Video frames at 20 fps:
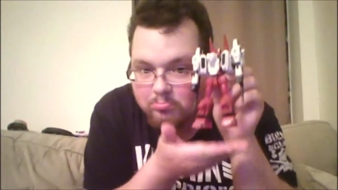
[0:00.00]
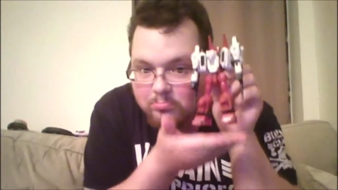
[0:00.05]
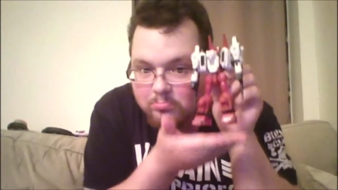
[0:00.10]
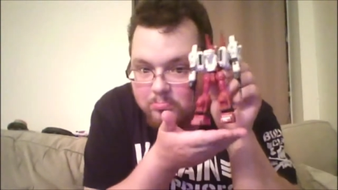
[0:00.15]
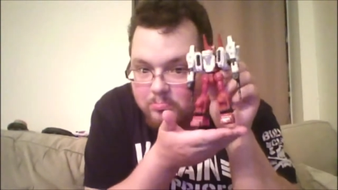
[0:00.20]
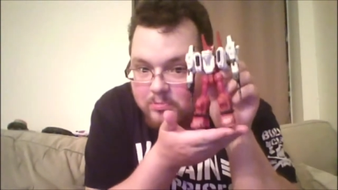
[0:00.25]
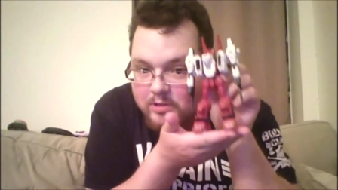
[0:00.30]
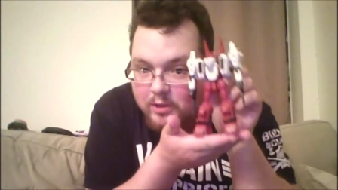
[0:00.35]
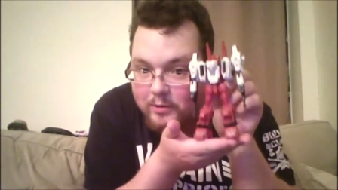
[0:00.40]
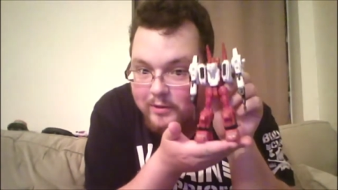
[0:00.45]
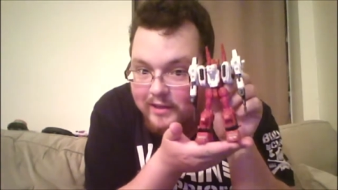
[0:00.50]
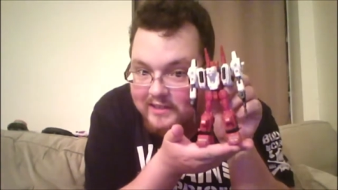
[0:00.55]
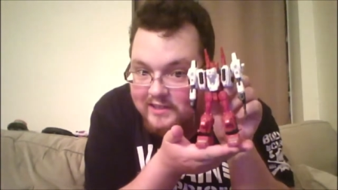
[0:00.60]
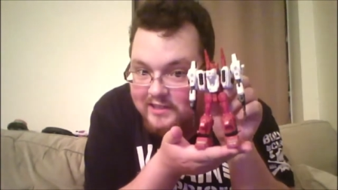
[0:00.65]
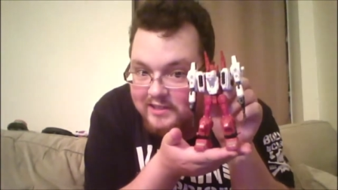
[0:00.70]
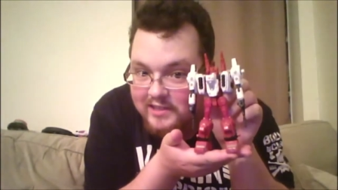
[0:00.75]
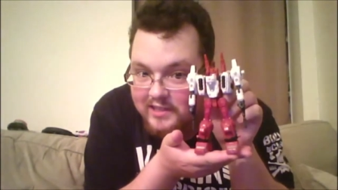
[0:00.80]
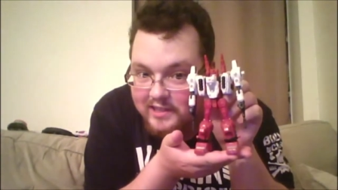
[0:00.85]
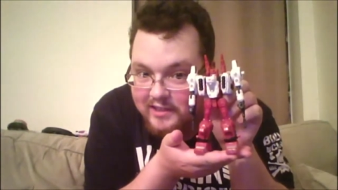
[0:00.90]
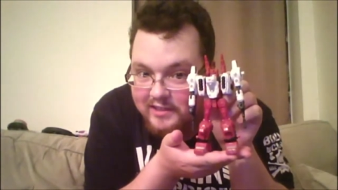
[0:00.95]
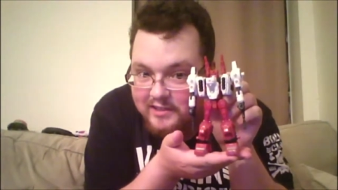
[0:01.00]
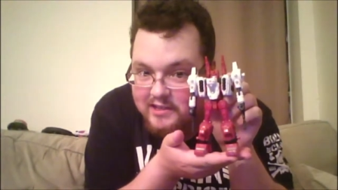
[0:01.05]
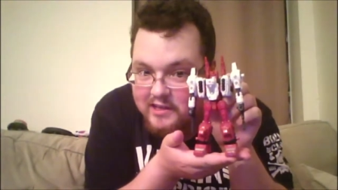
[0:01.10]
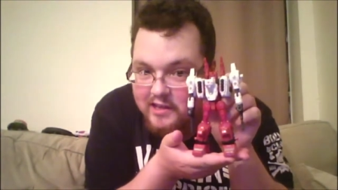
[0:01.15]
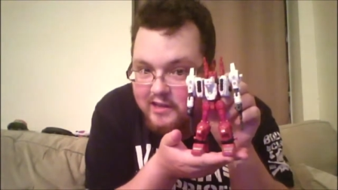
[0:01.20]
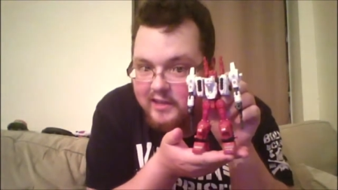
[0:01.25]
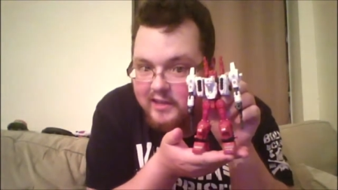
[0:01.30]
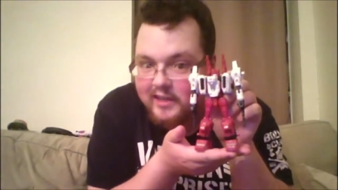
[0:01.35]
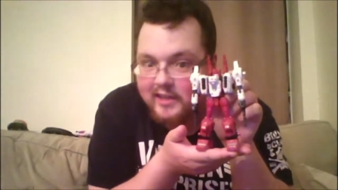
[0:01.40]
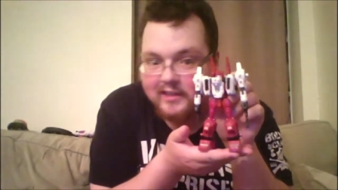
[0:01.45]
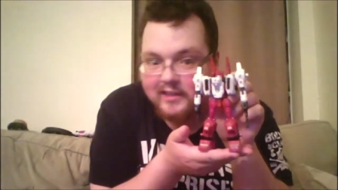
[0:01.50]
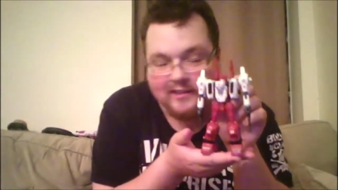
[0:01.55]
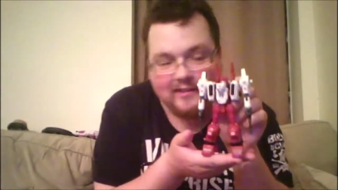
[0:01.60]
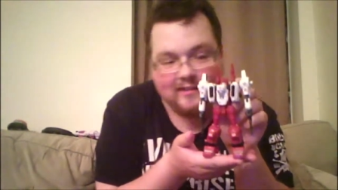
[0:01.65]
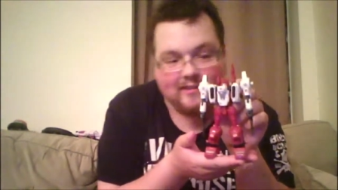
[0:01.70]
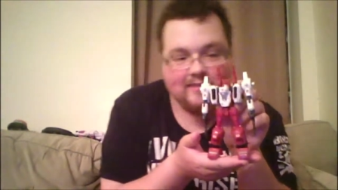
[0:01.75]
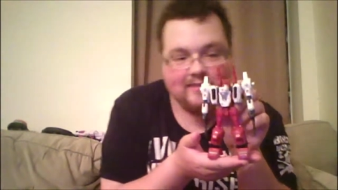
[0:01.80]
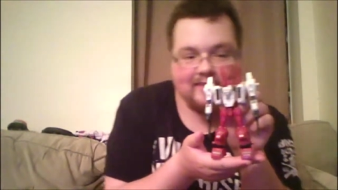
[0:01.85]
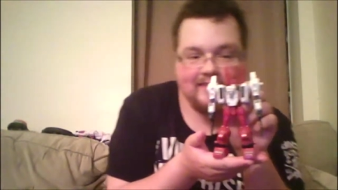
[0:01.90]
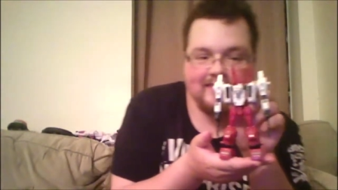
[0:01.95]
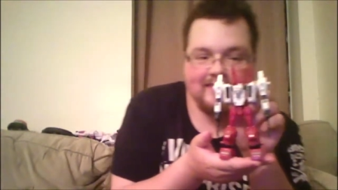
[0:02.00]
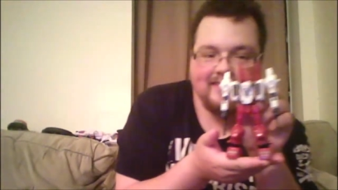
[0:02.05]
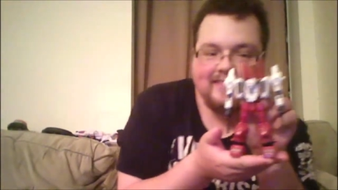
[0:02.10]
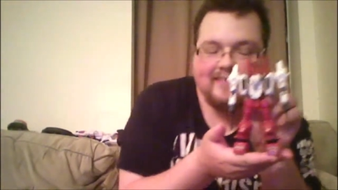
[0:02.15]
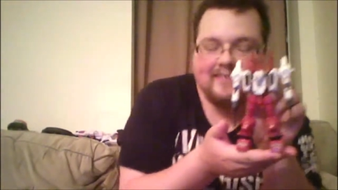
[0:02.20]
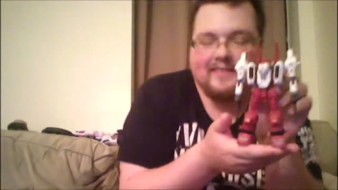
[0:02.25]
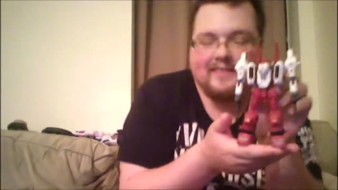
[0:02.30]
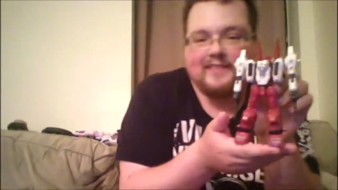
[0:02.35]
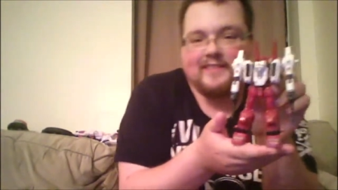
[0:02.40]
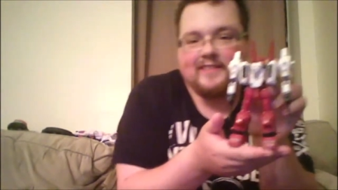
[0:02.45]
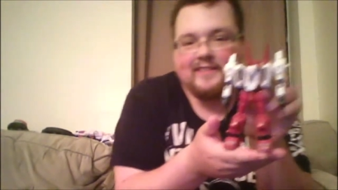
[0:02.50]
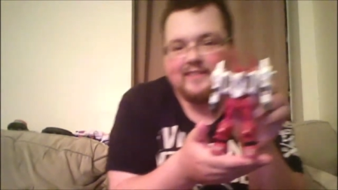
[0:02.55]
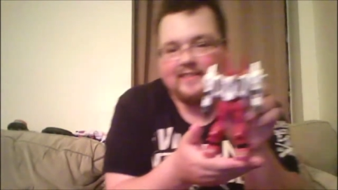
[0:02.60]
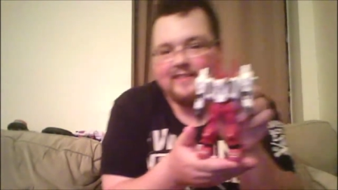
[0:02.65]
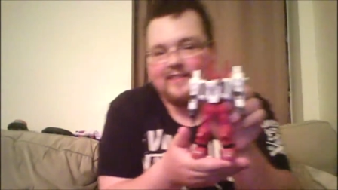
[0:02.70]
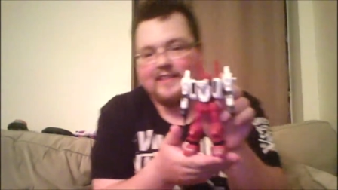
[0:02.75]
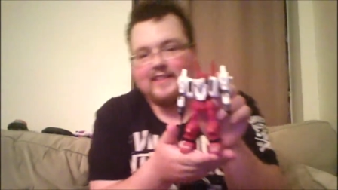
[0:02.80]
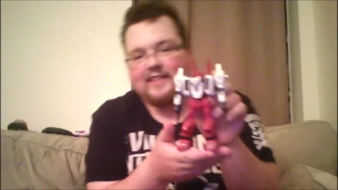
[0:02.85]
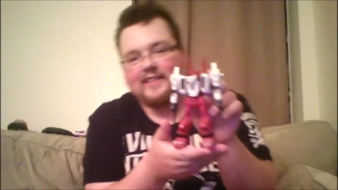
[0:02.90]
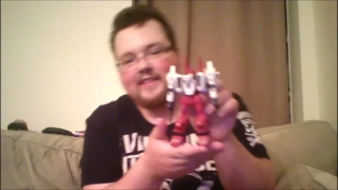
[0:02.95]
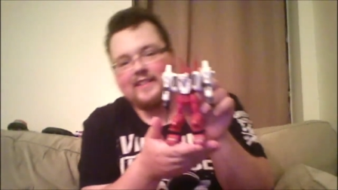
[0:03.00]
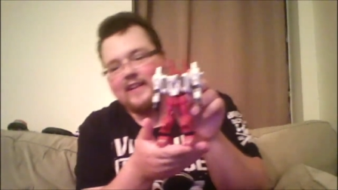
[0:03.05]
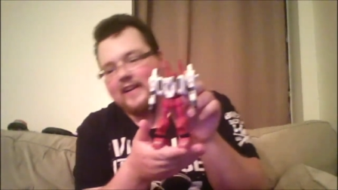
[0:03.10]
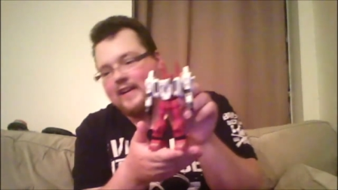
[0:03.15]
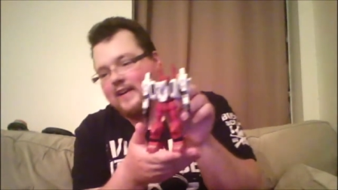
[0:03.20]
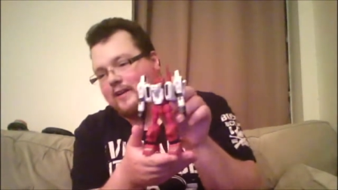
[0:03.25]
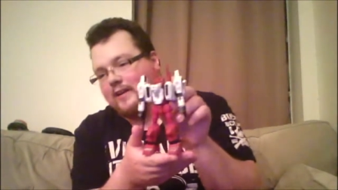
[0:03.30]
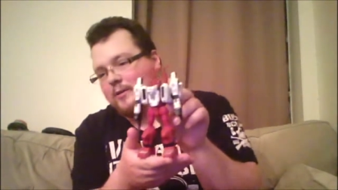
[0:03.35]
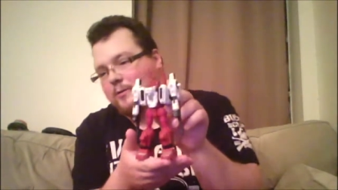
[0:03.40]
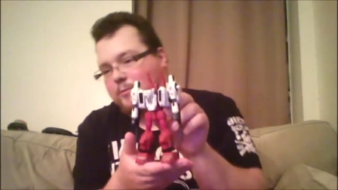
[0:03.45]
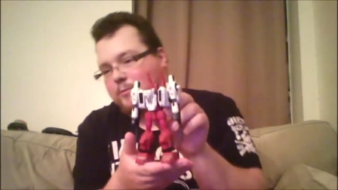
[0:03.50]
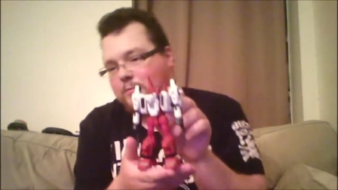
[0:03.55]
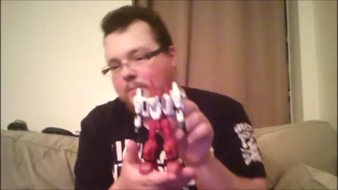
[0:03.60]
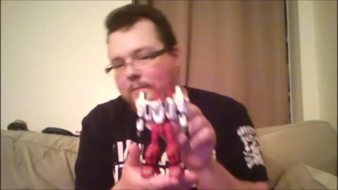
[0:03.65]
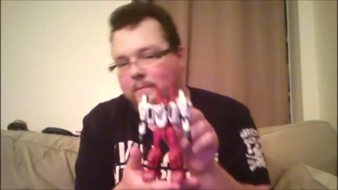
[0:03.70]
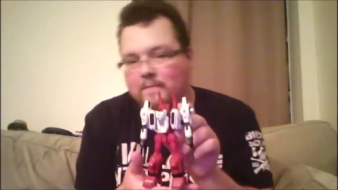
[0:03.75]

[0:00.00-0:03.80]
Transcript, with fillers: So that's six gun. Now,